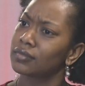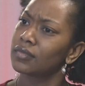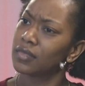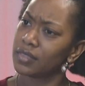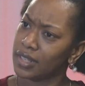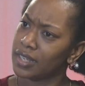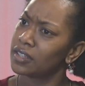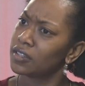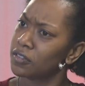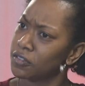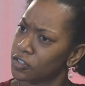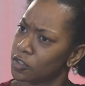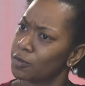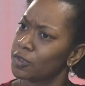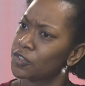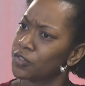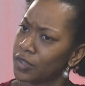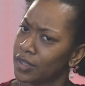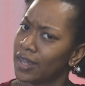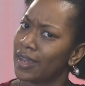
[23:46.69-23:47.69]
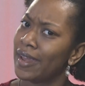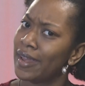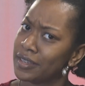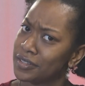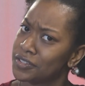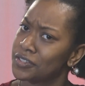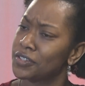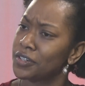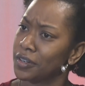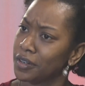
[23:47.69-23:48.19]
thank you so much for that
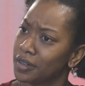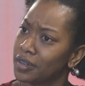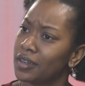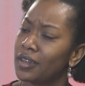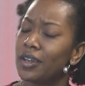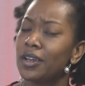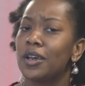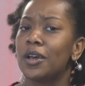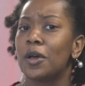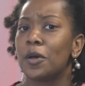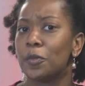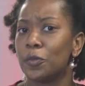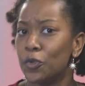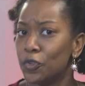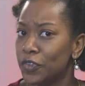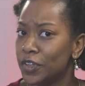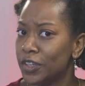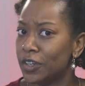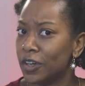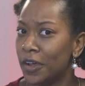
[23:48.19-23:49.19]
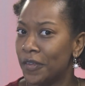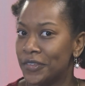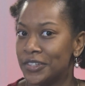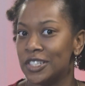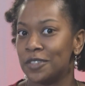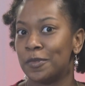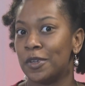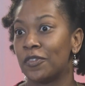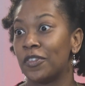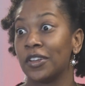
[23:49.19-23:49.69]
answer. Moving on, this is a
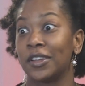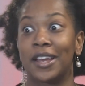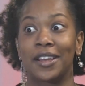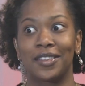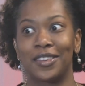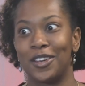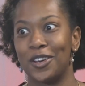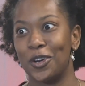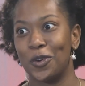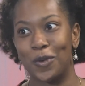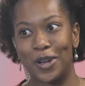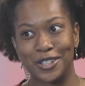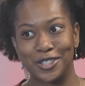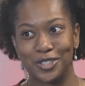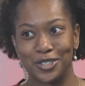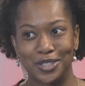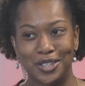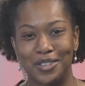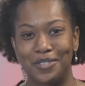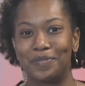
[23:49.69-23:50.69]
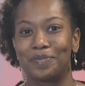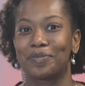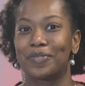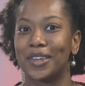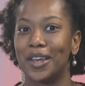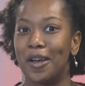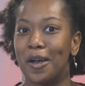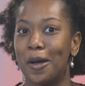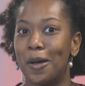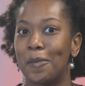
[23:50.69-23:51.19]
bit of a lengthier question.
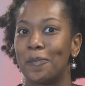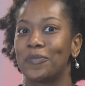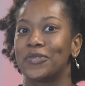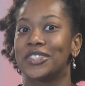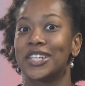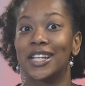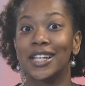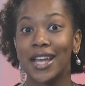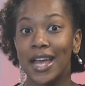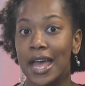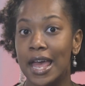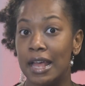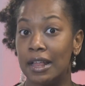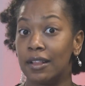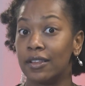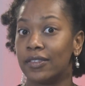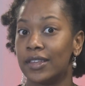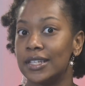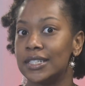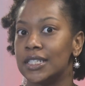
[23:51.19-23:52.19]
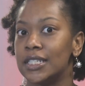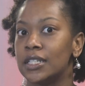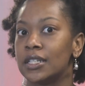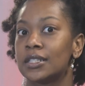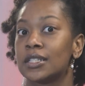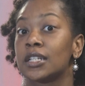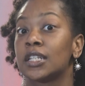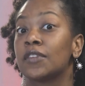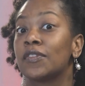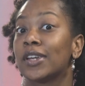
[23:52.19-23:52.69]
Telehealth has seen a
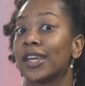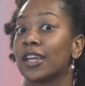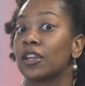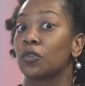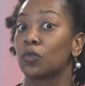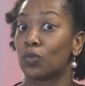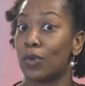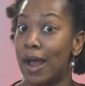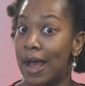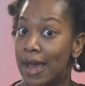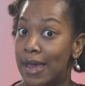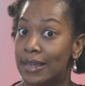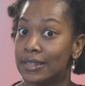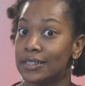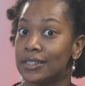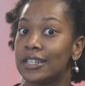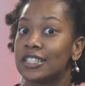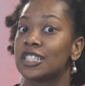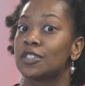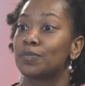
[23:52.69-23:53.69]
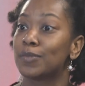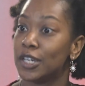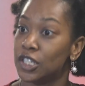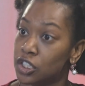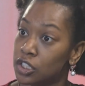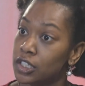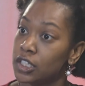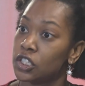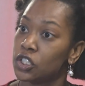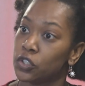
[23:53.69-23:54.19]
significant rise,
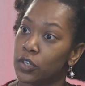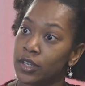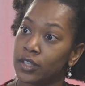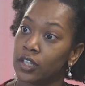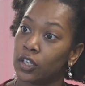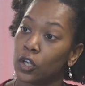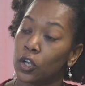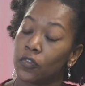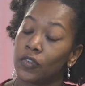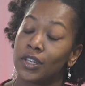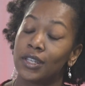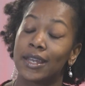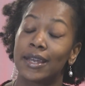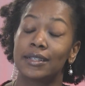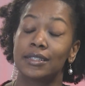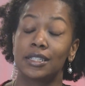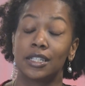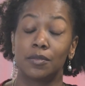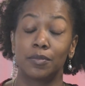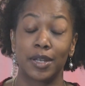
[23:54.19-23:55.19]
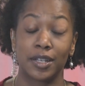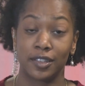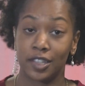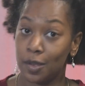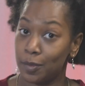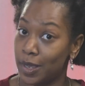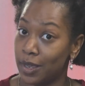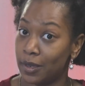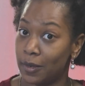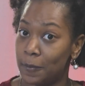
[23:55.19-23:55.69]
especially during the COVID-19
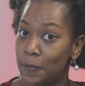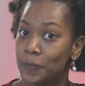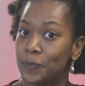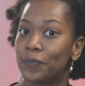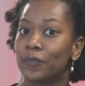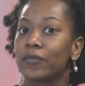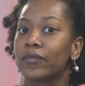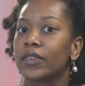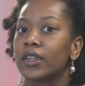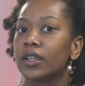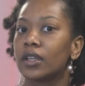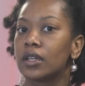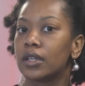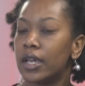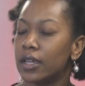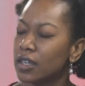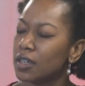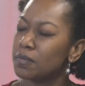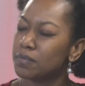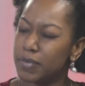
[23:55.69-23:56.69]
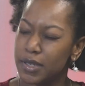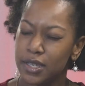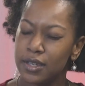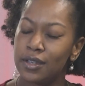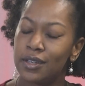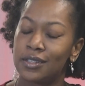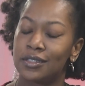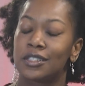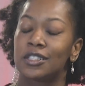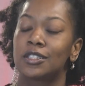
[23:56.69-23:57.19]
pandemic. Can it be a
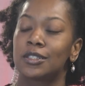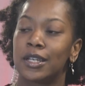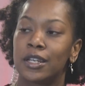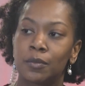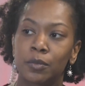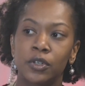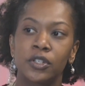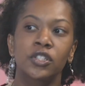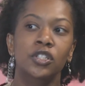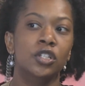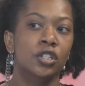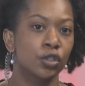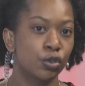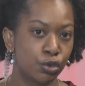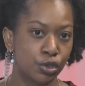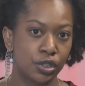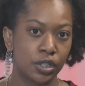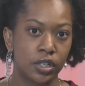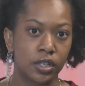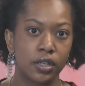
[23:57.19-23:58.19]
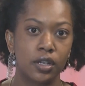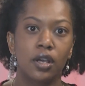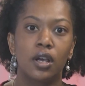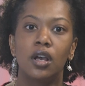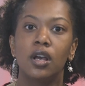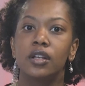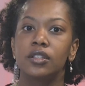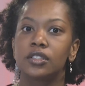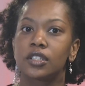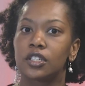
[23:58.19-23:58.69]
sustainable solution
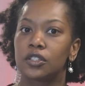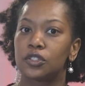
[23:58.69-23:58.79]
to